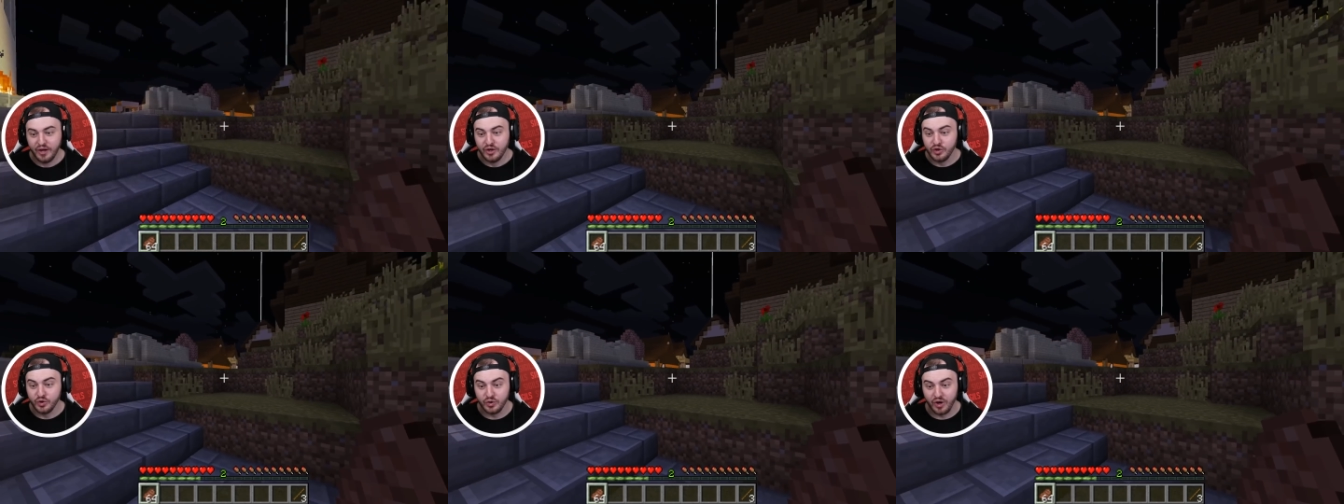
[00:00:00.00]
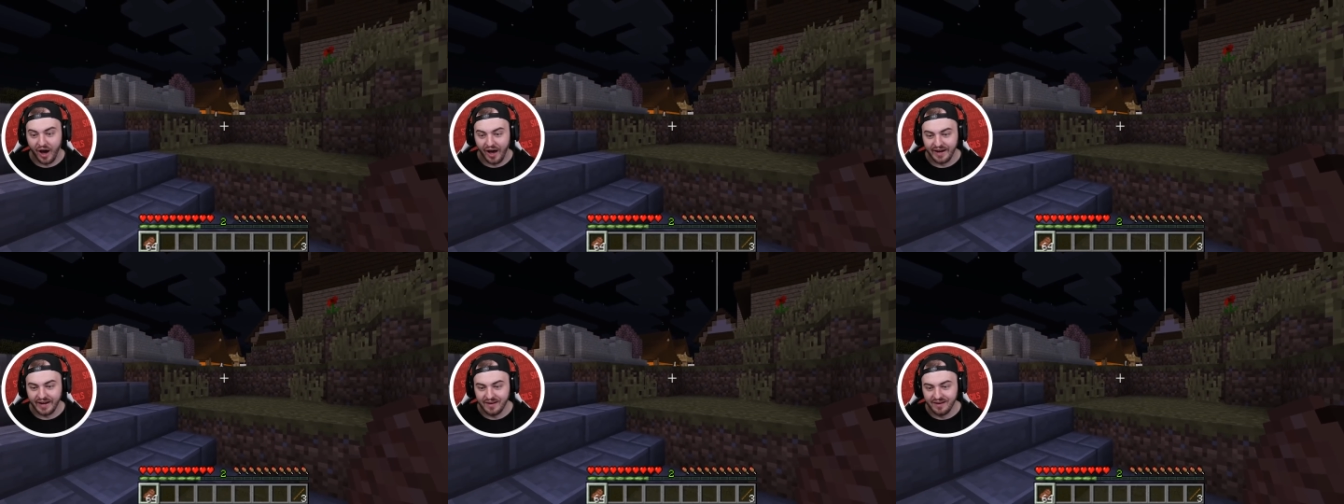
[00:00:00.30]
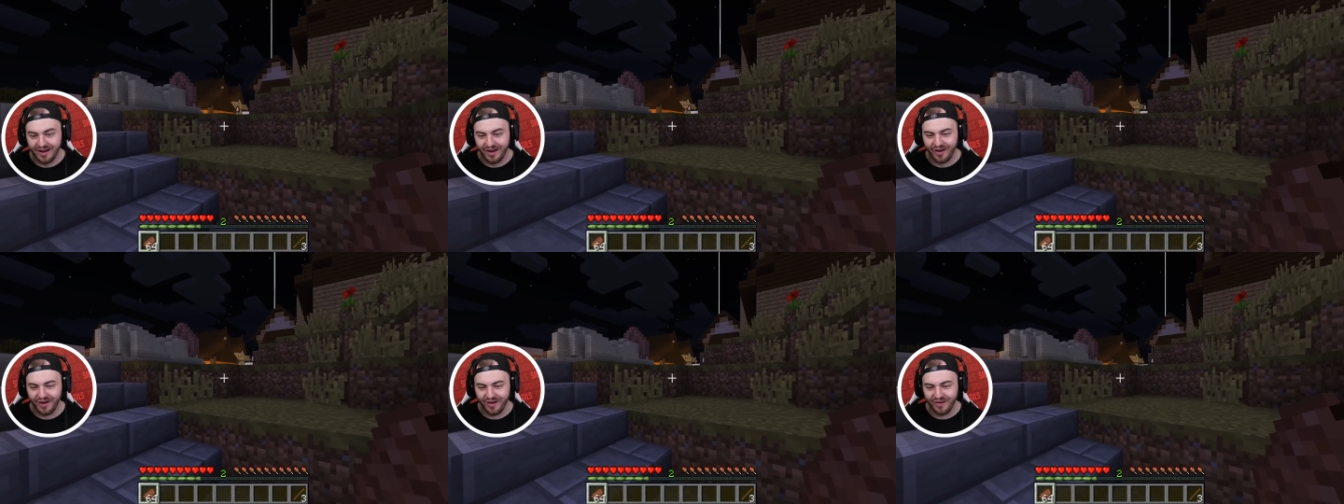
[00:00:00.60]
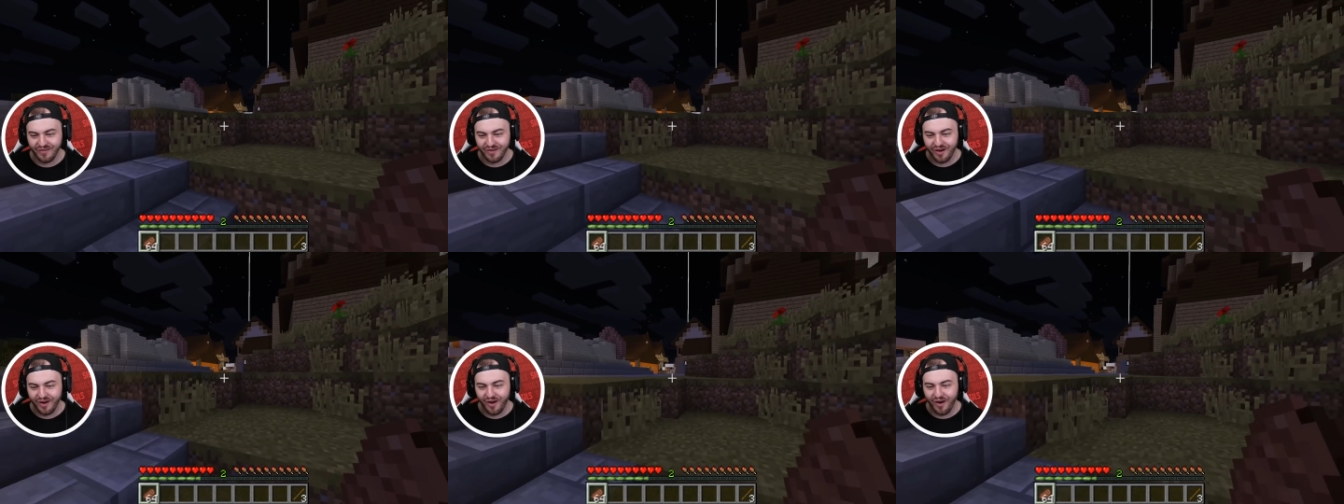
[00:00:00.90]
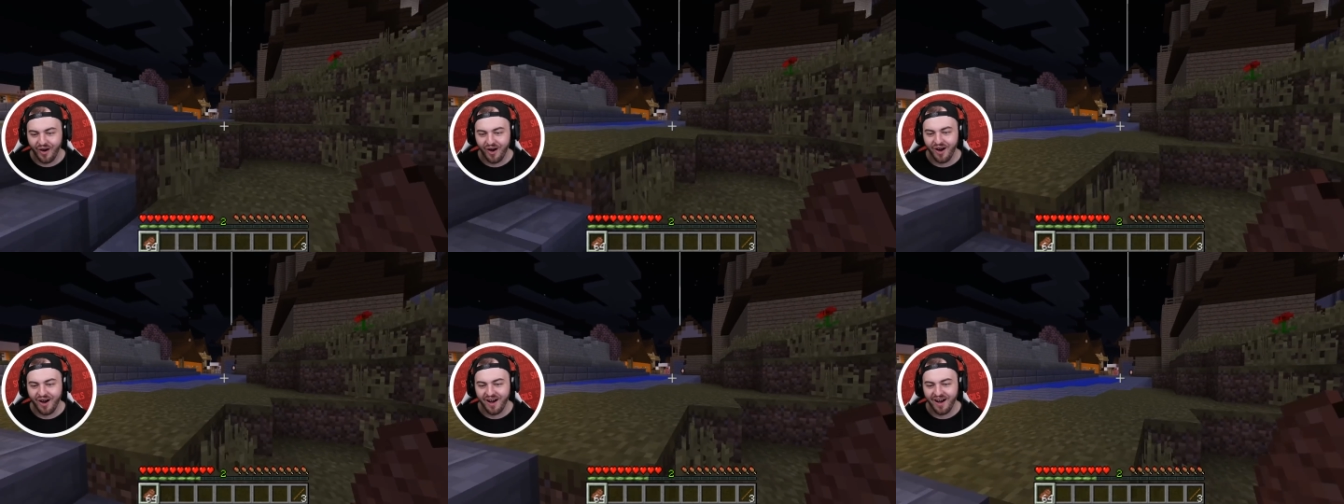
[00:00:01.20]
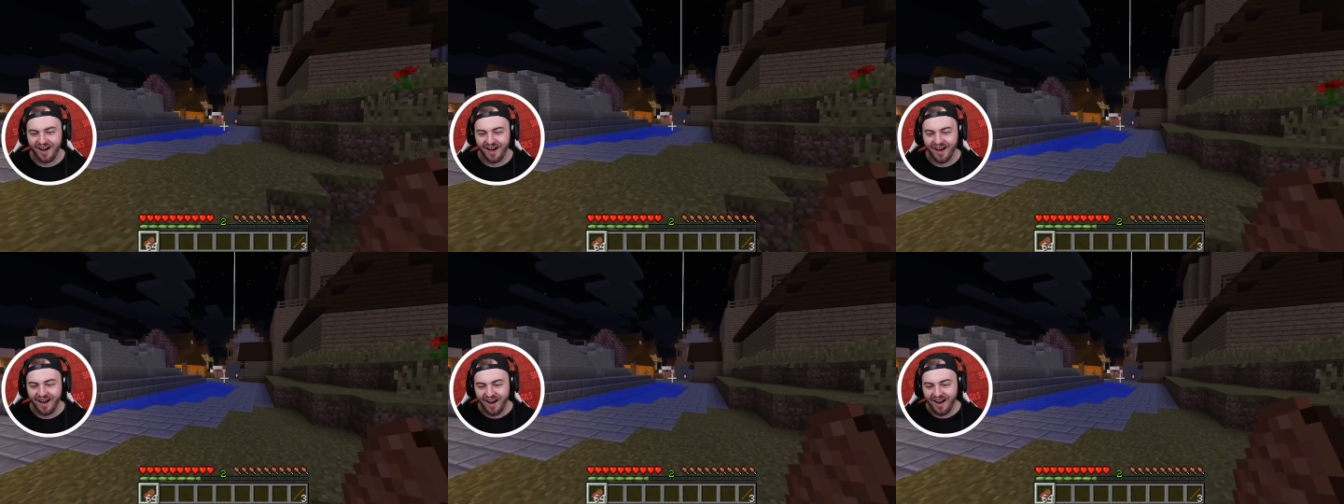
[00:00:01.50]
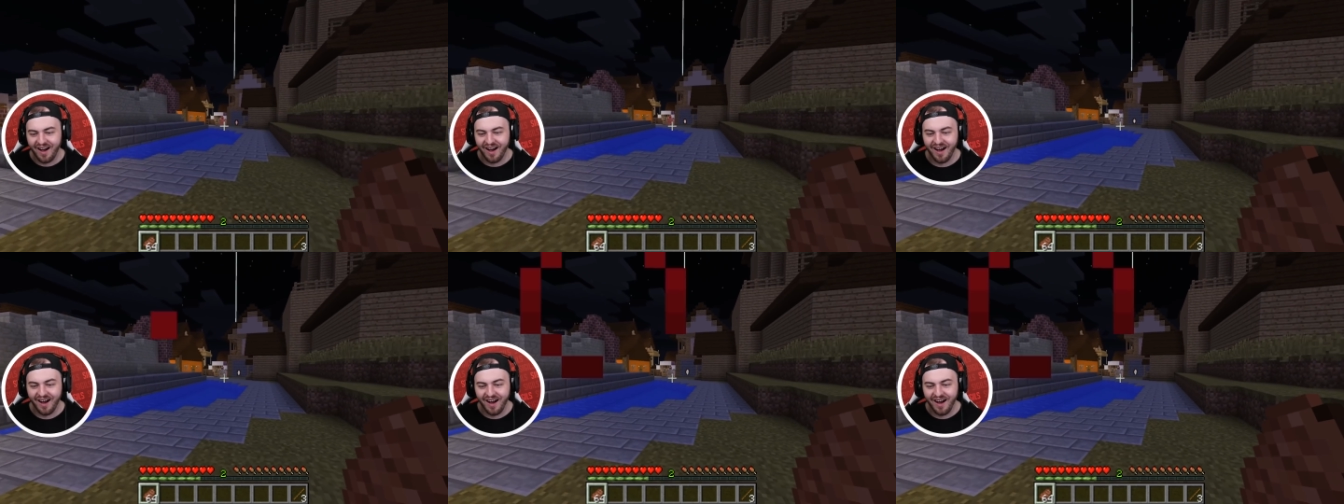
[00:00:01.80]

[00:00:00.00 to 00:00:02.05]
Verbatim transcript: You got it? No, I got it.